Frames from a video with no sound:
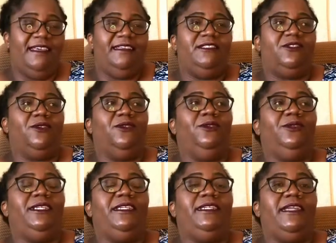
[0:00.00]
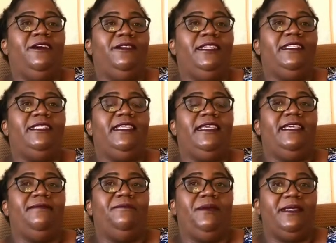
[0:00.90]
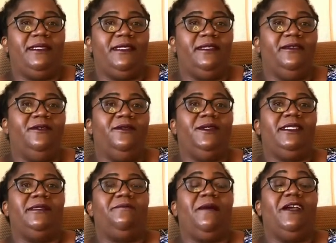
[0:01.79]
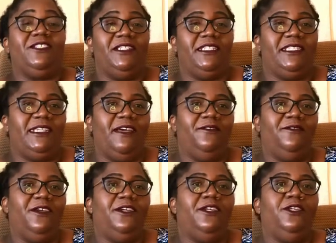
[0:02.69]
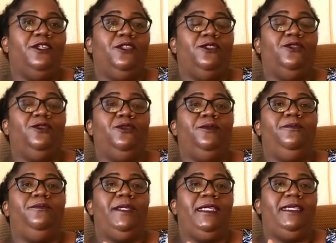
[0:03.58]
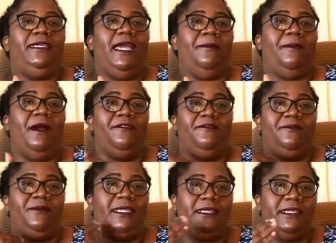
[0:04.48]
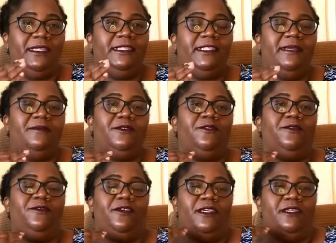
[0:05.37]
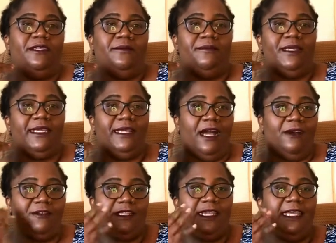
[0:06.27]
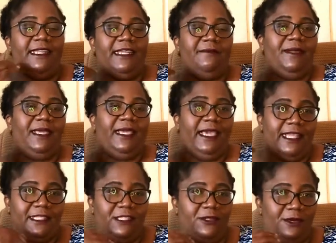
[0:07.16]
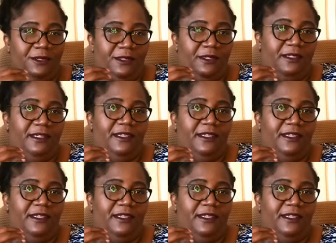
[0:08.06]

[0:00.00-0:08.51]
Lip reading: So he now needs a person who is passionate enough to be above me in terms of being out there and being hands-on